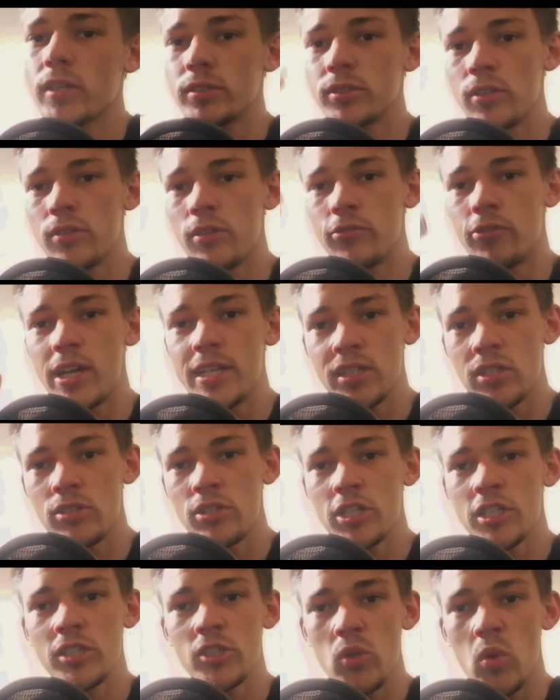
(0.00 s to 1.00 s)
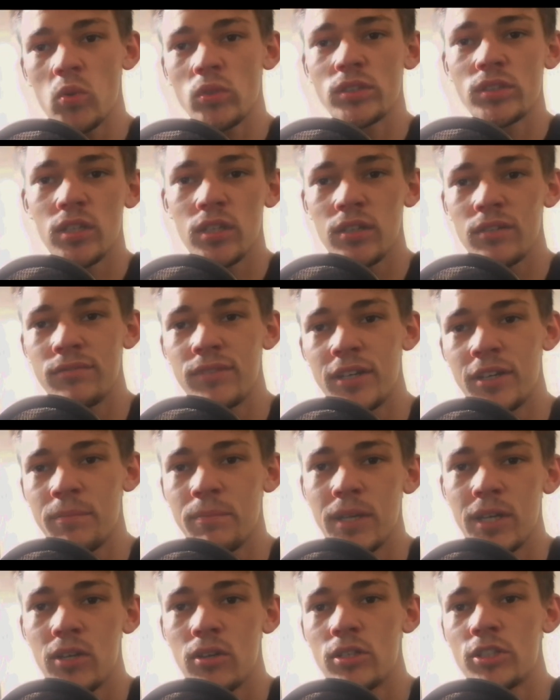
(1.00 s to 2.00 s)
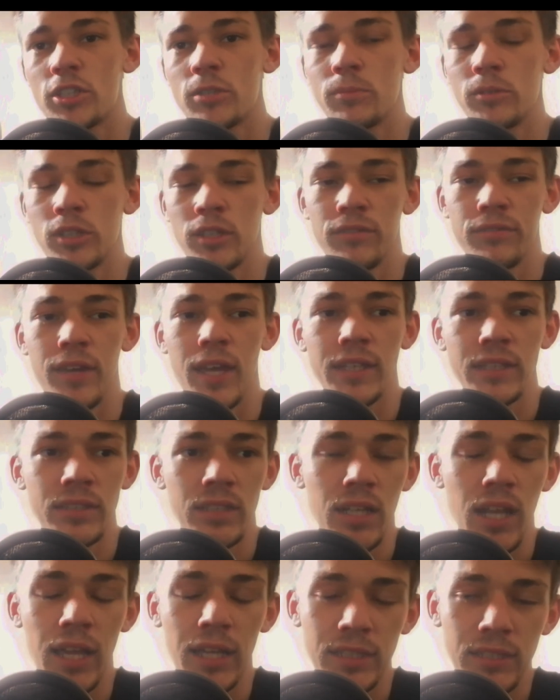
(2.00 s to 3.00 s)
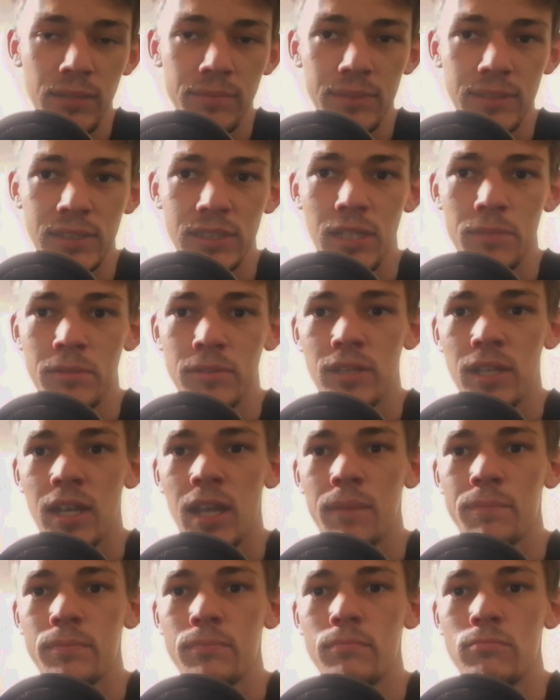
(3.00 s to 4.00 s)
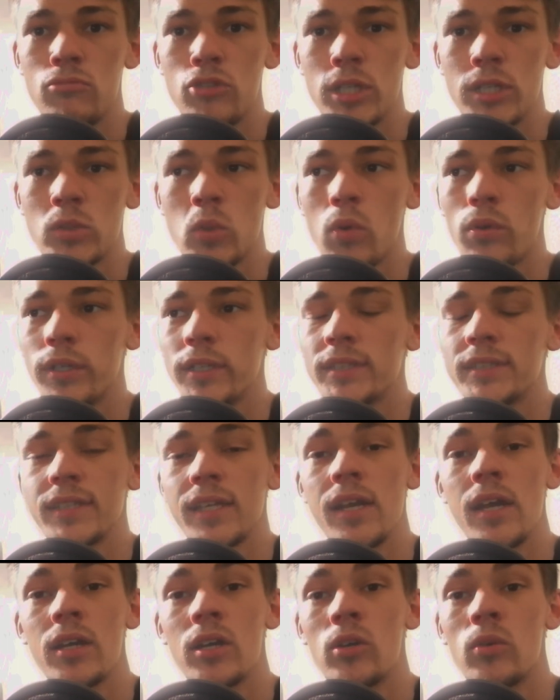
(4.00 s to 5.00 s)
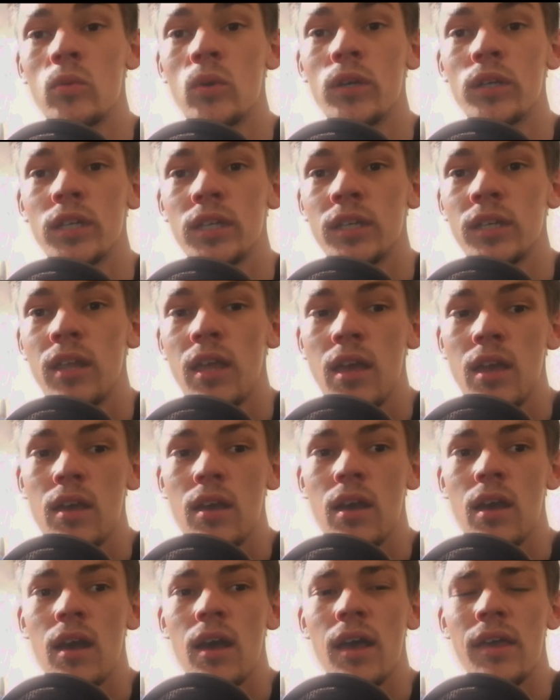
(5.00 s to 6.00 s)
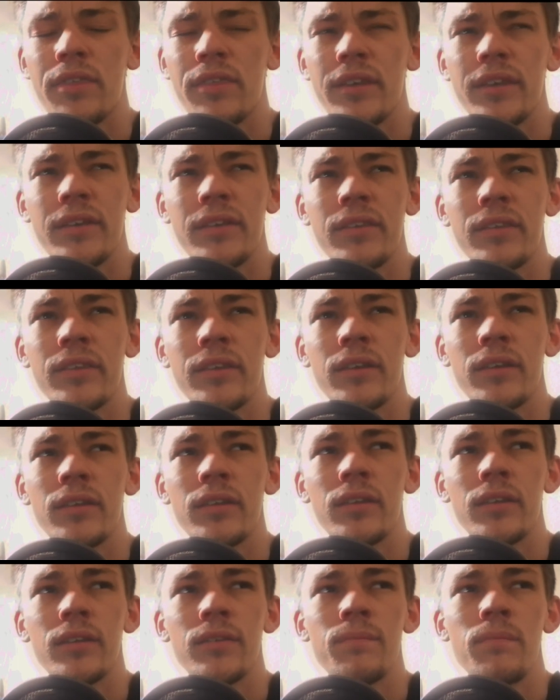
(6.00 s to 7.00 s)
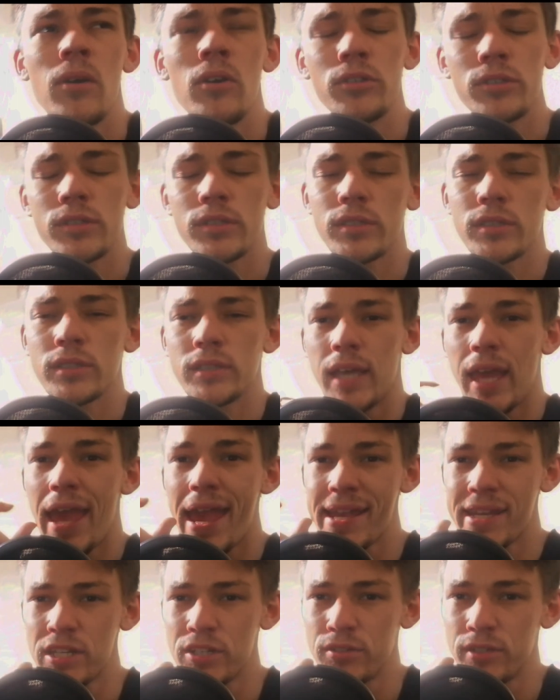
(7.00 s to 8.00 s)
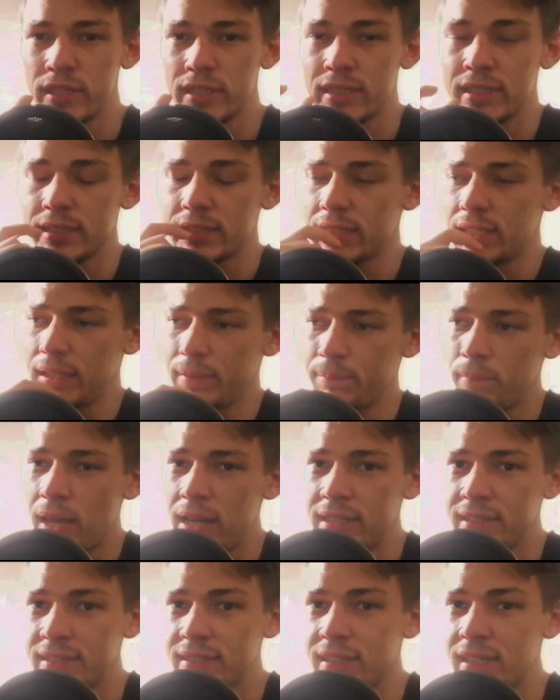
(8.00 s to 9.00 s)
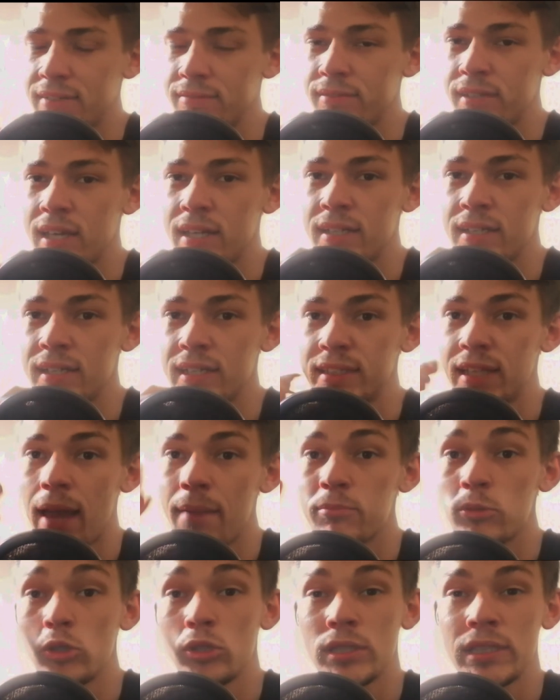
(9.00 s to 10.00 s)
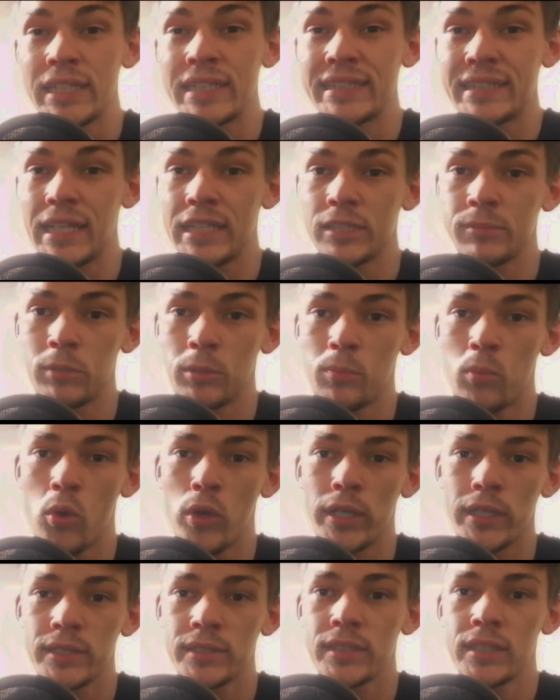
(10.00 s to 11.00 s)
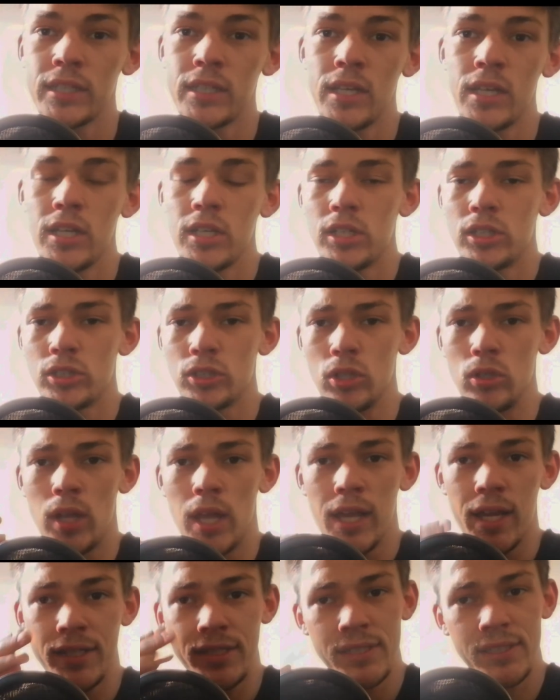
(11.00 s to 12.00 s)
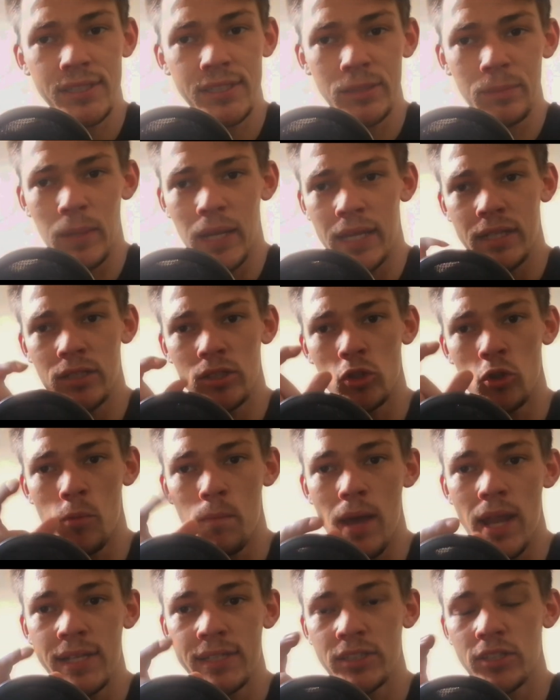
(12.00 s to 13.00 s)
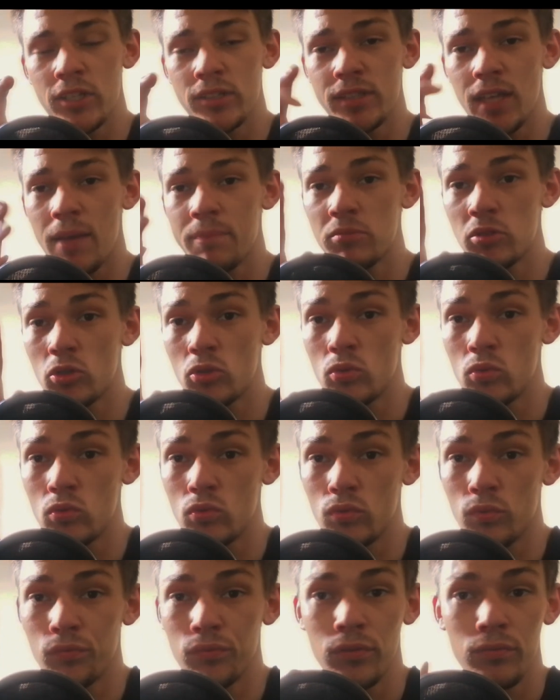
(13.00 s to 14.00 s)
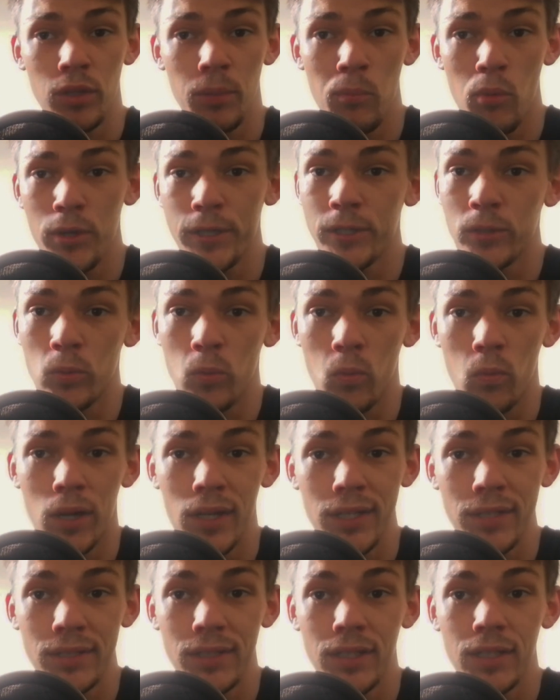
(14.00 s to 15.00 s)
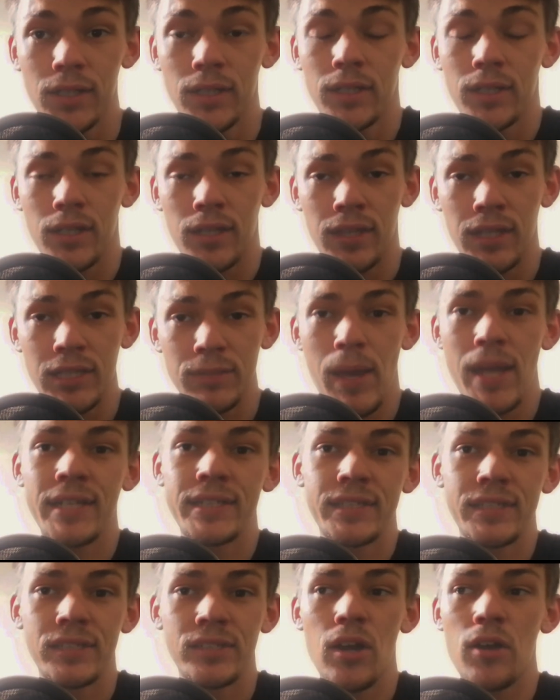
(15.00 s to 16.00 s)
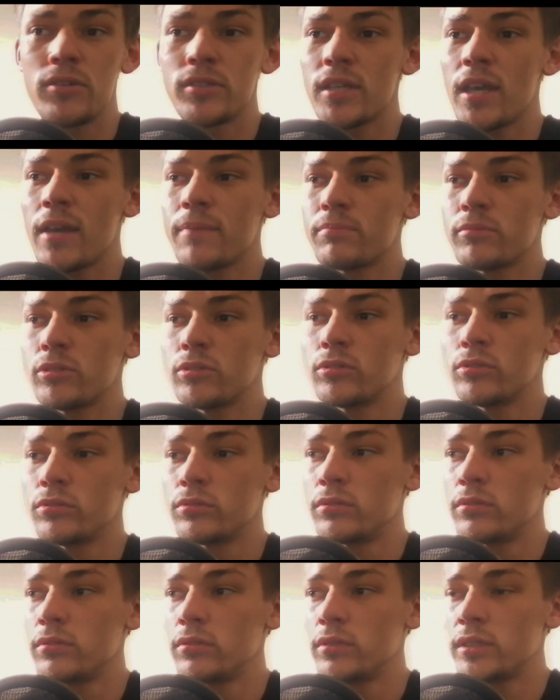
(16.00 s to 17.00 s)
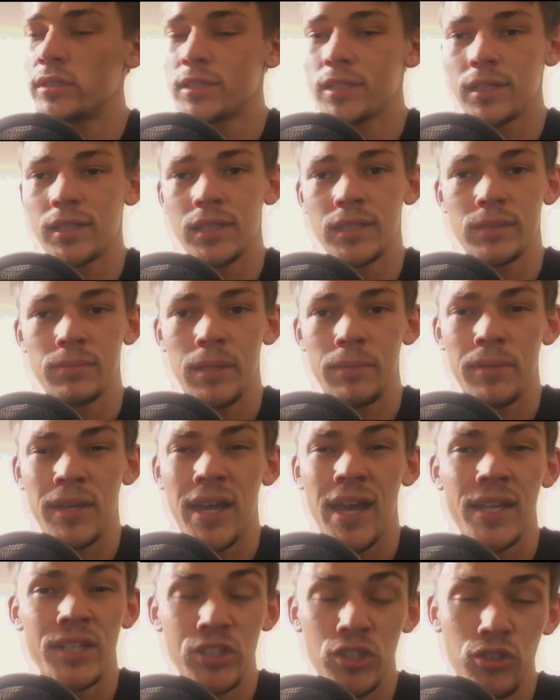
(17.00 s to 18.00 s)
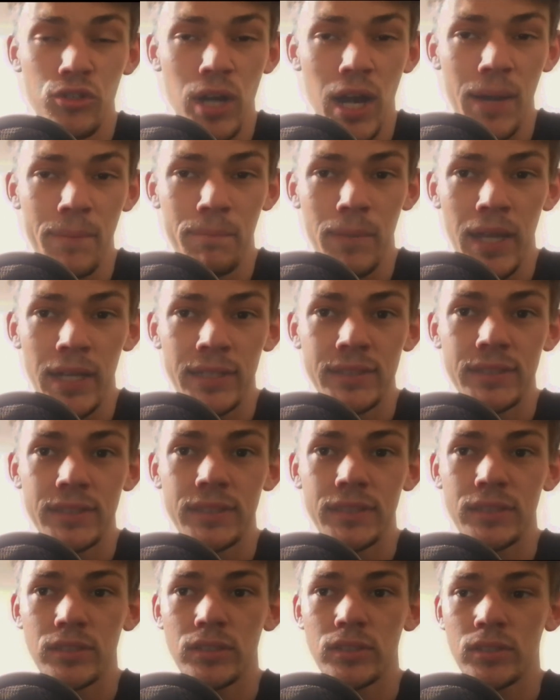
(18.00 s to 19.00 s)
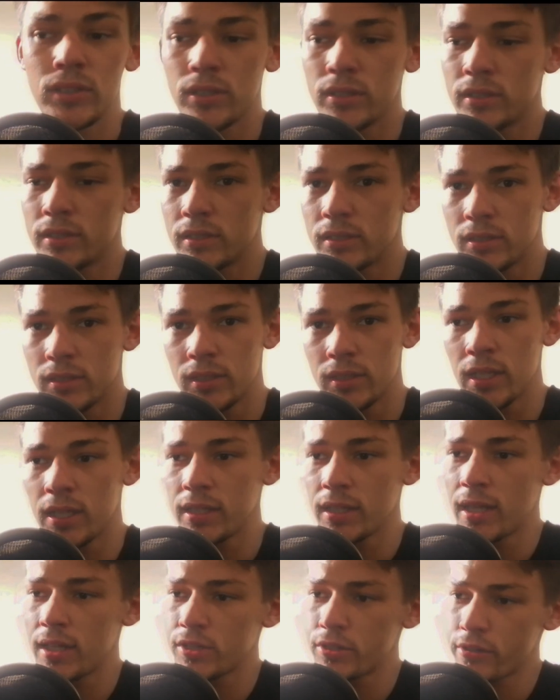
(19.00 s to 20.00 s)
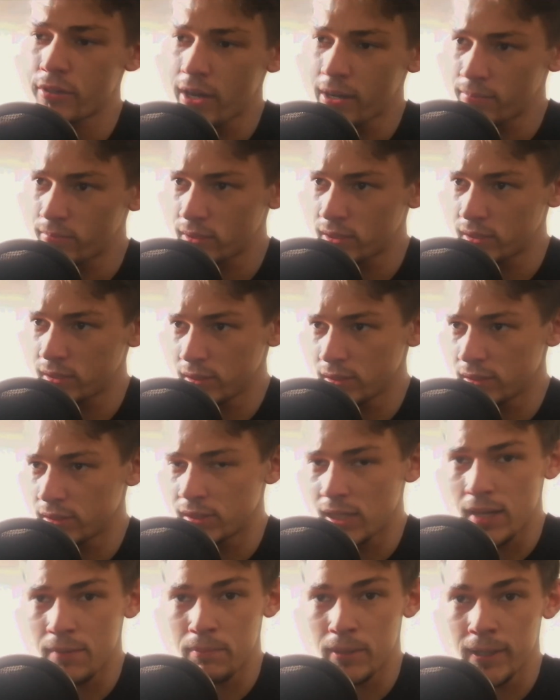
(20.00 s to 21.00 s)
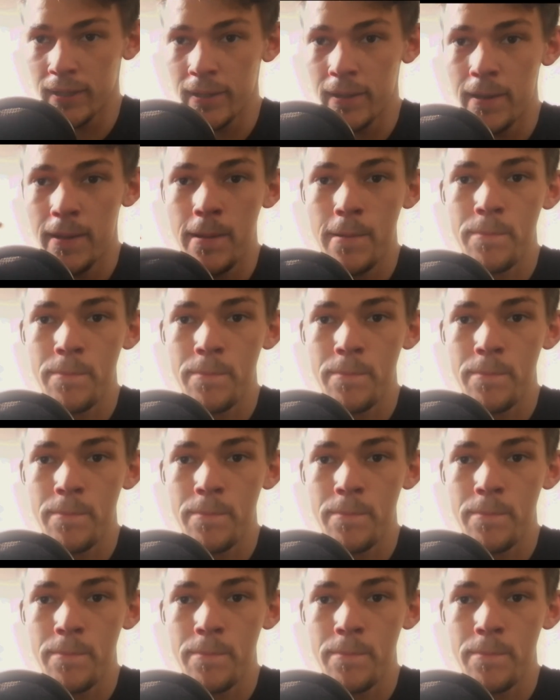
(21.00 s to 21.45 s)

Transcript: so the resolution is also a very big contributing factor. Like in some of the laboratories that I go work in, I think the most accurate balance that I've done is up to 6 decimal points. So like I just explained, your balance goes up to 50.1. These balances goes up to, it's maybe a 100 gram balance, so it's like 100 grams is that big,